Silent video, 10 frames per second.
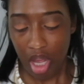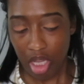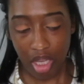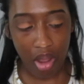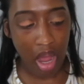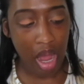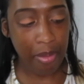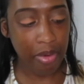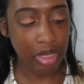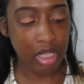So
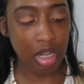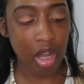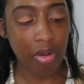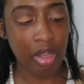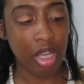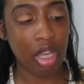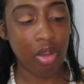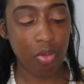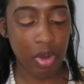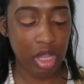I'm going to go
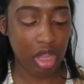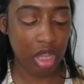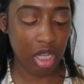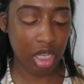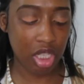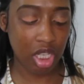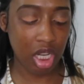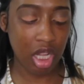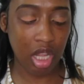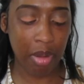in with the
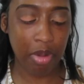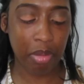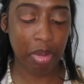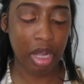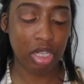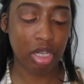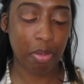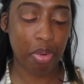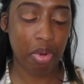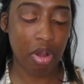SheGlam Complexion
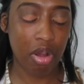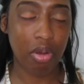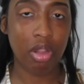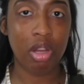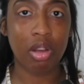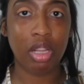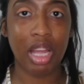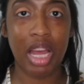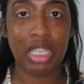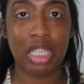Pro Long
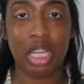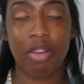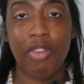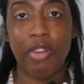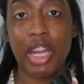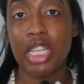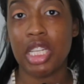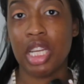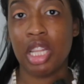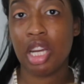Lasting
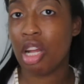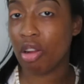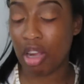Foundation in the color